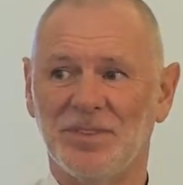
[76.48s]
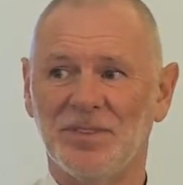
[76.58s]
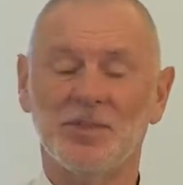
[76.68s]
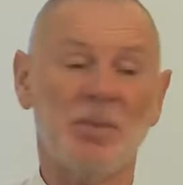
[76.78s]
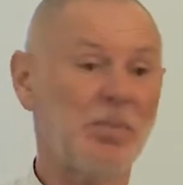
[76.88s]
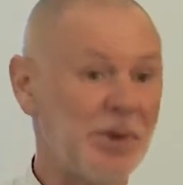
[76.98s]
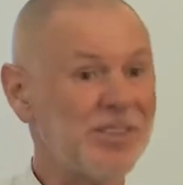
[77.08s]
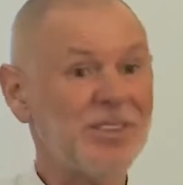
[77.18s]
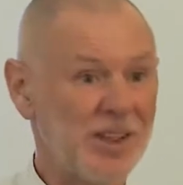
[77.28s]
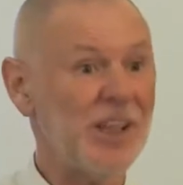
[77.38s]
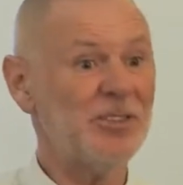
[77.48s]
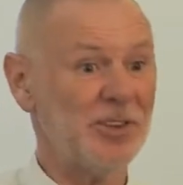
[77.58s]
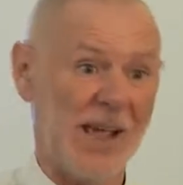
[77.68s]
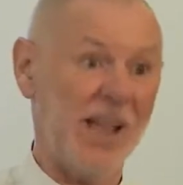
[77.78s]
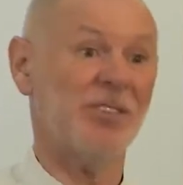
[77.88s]
So my
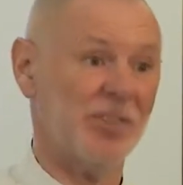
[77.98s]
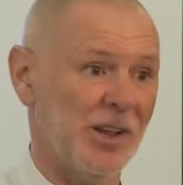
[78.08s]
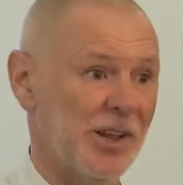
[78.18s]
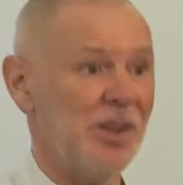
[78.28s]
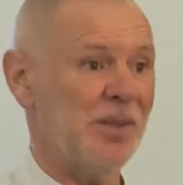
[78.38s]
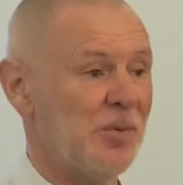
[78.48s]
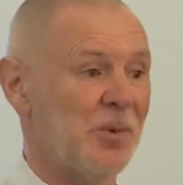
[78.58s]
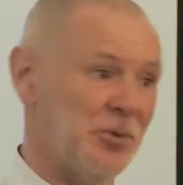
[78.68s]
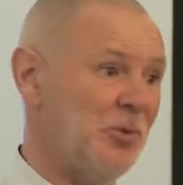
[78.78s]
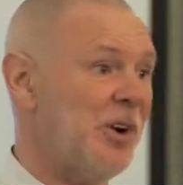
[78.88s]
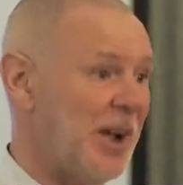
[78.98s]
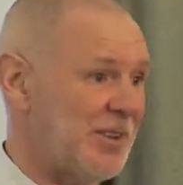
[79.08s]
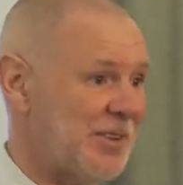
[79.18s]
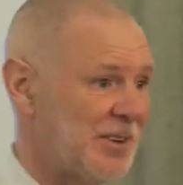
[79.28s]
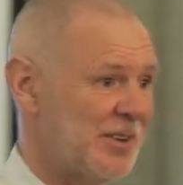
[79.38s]
presentation actually was all right.